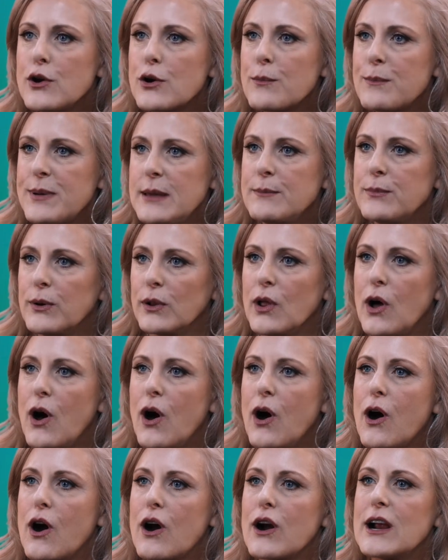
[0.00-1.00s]
people
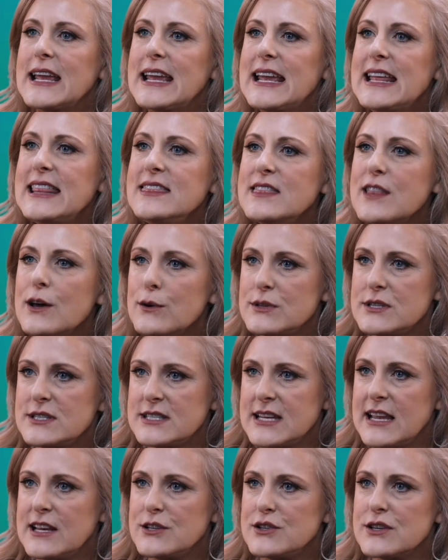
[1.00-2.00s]
are in those
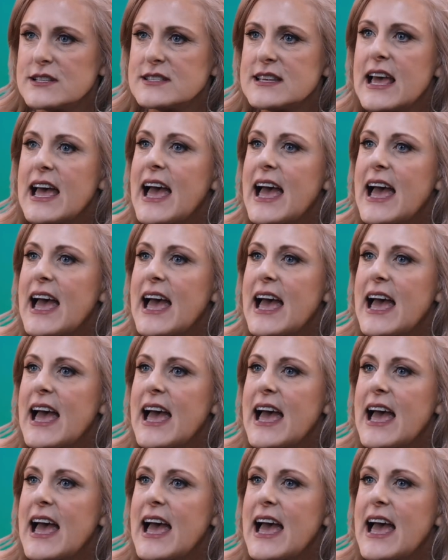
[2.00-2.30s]
stages